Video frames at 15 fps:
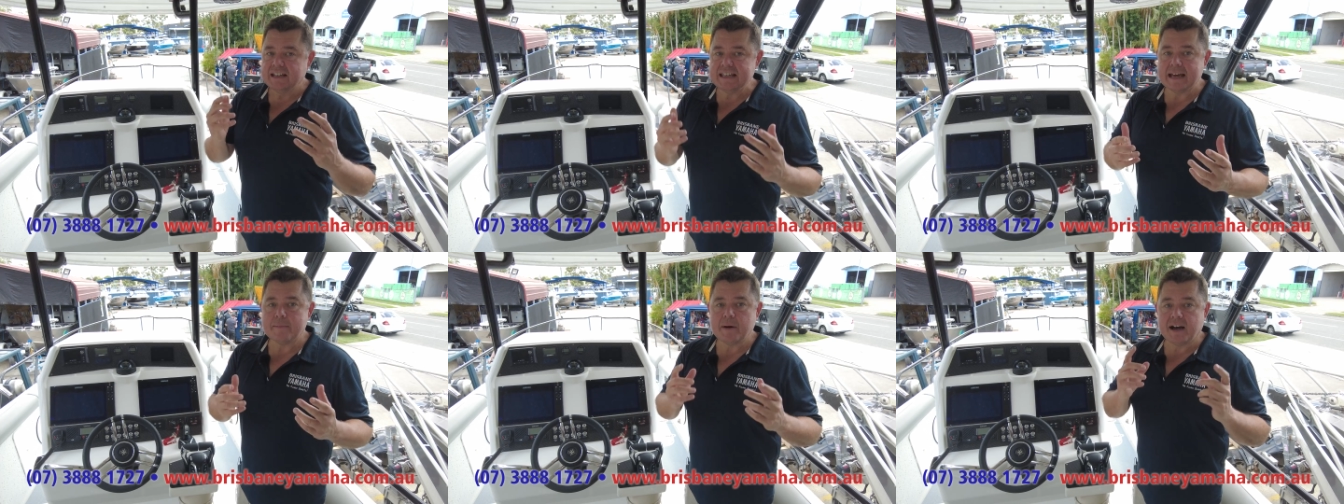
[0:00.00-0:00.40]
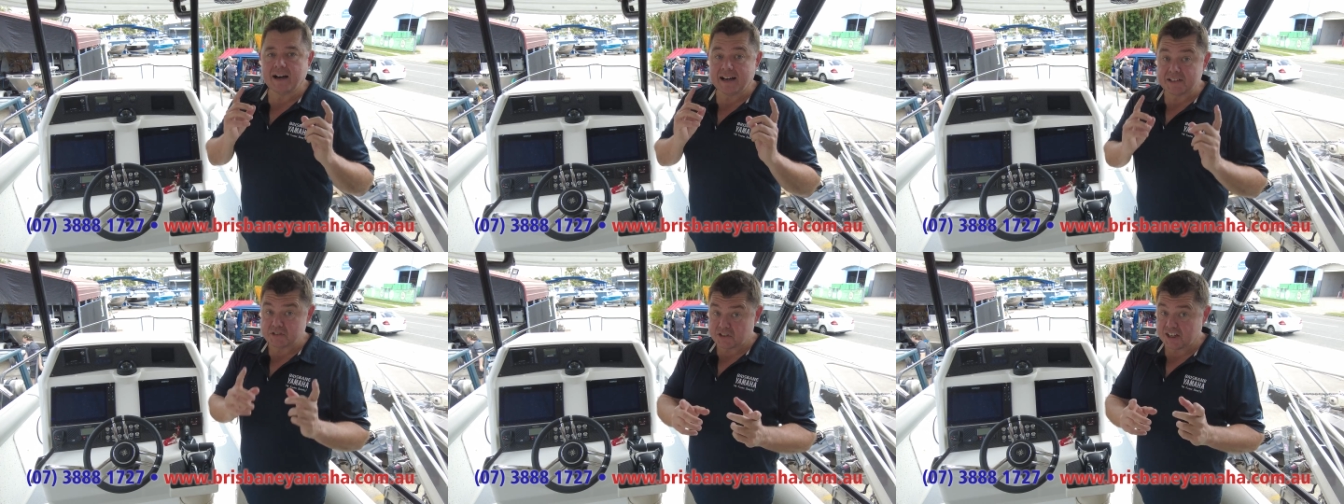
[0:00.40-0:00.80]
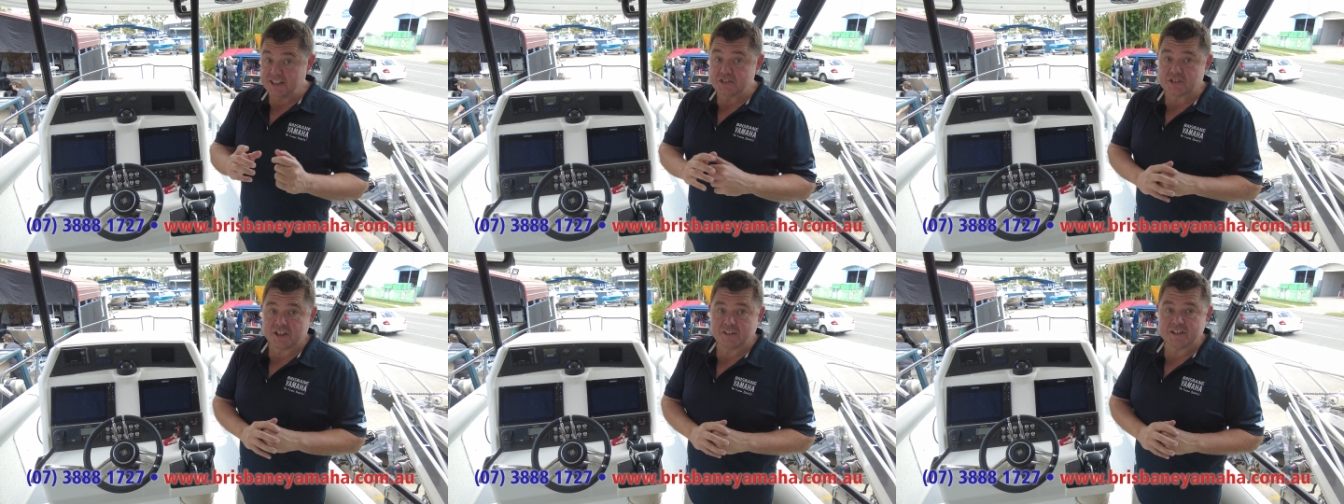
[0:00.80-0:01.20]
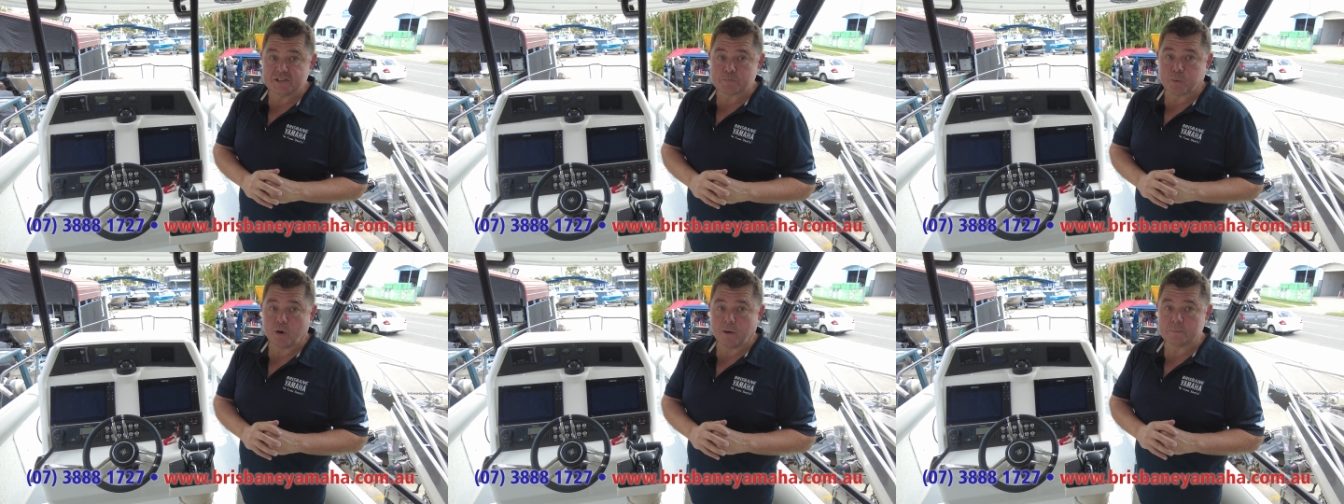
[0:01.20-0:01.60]
Yamaha's T
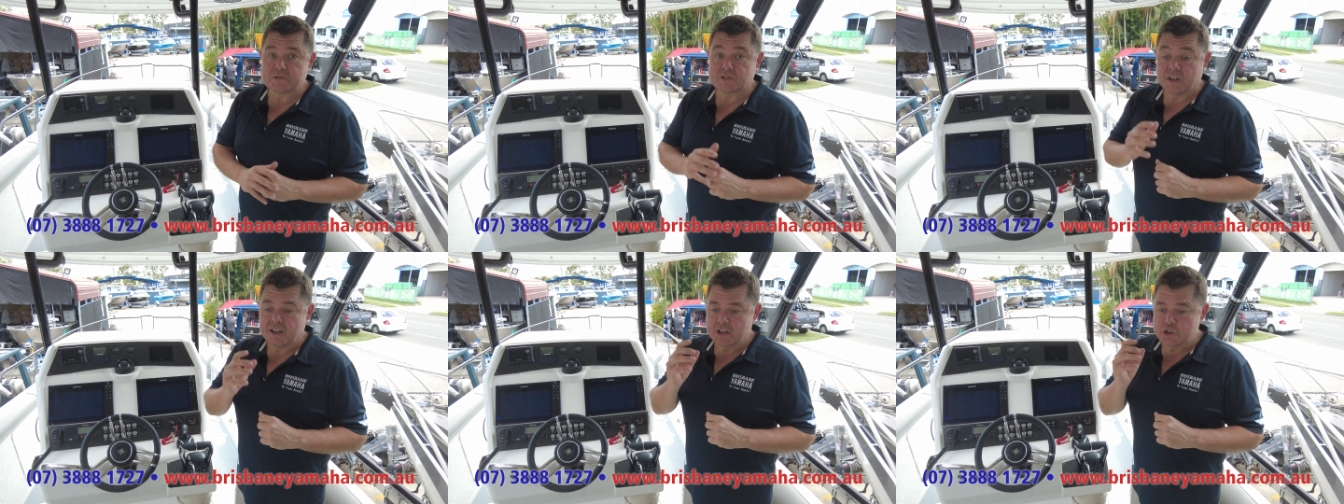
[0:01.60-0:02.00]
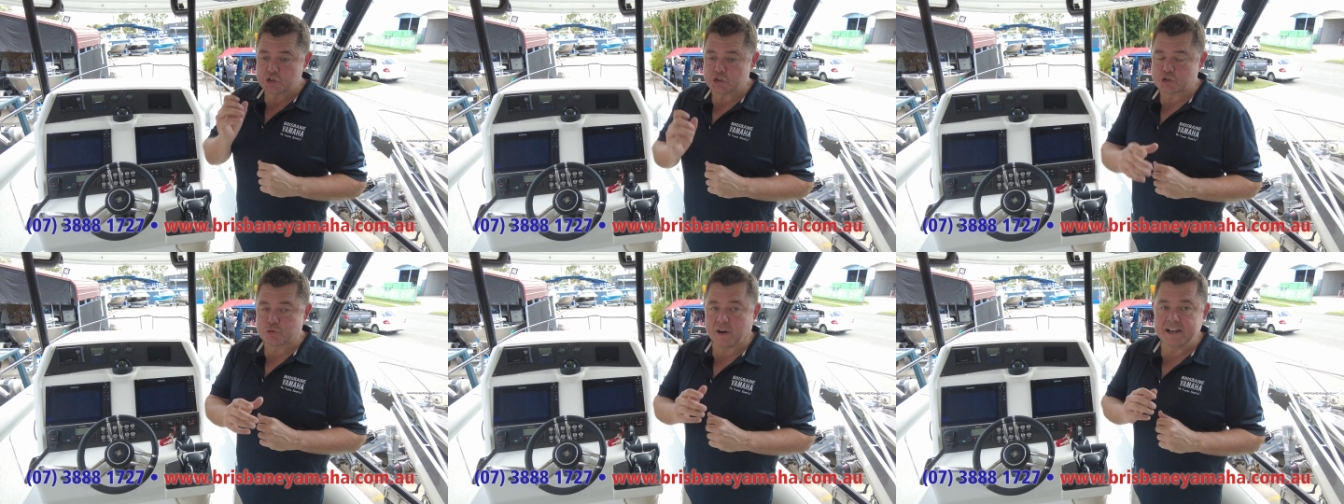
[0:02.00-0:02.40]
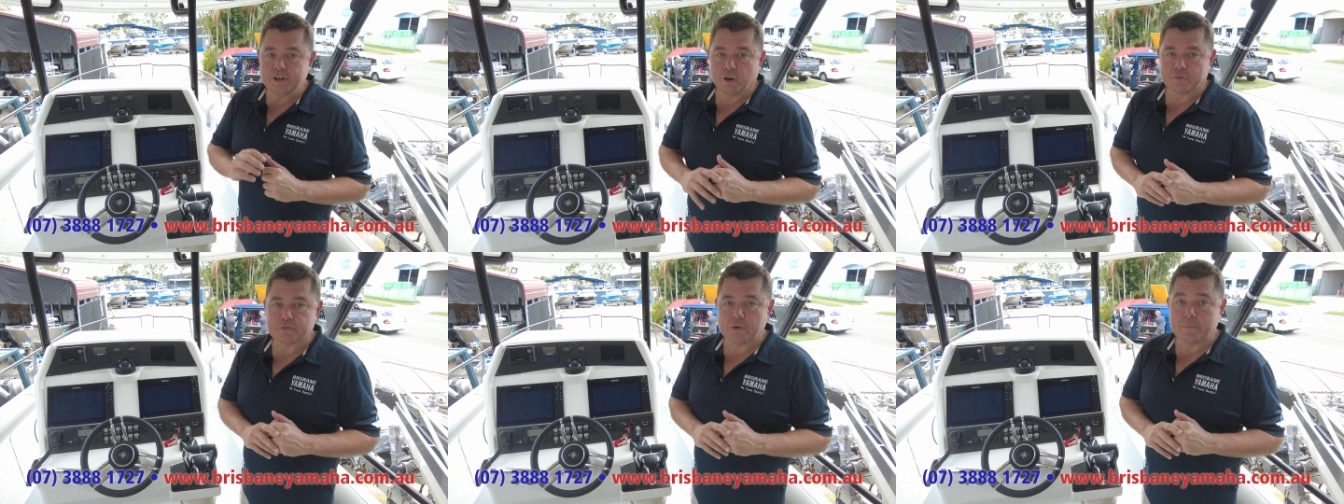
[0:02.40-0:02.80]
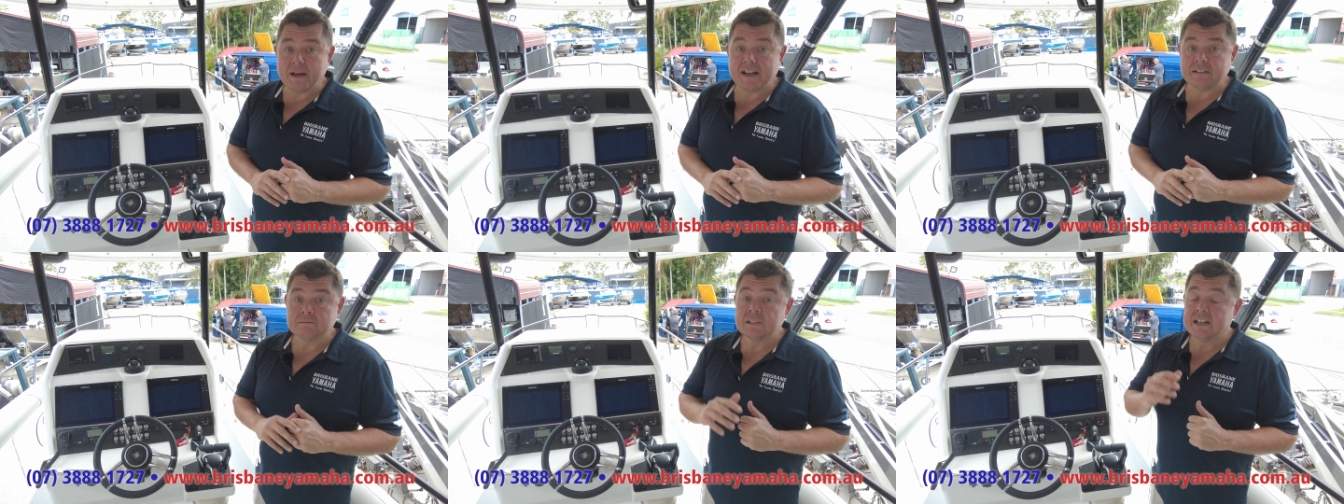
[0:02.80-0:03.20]
Series props straight off the
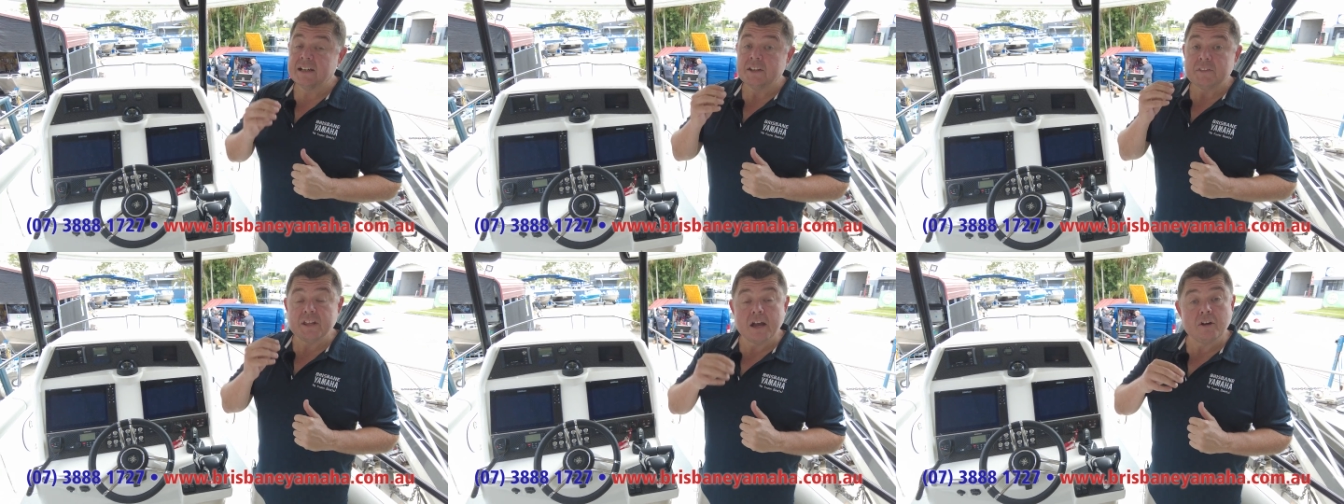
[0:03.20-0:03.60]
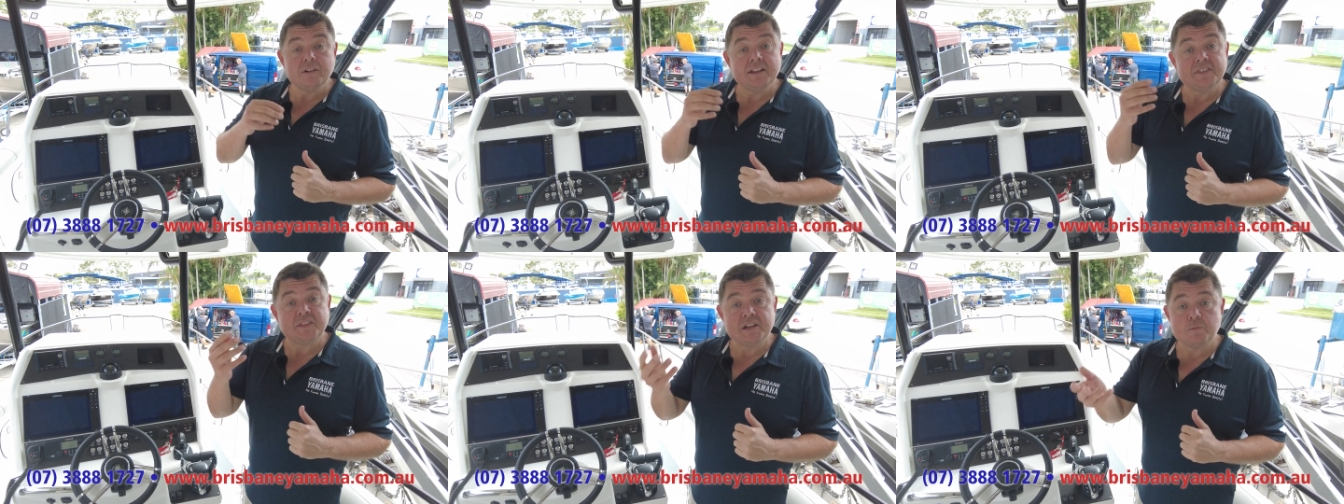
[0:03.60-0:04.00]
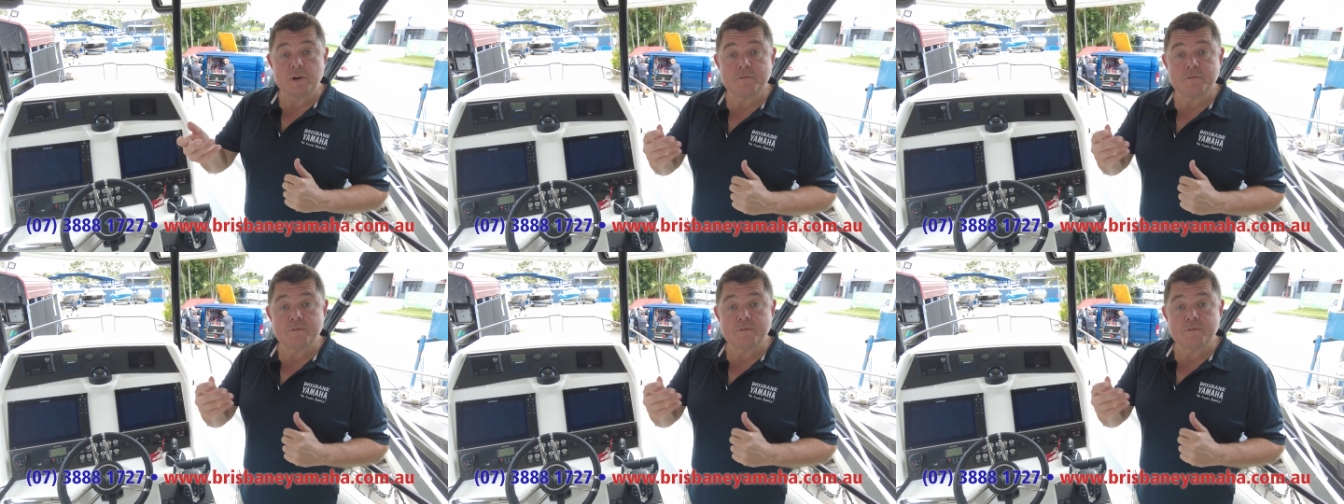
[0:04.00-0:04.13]
bat. The only thing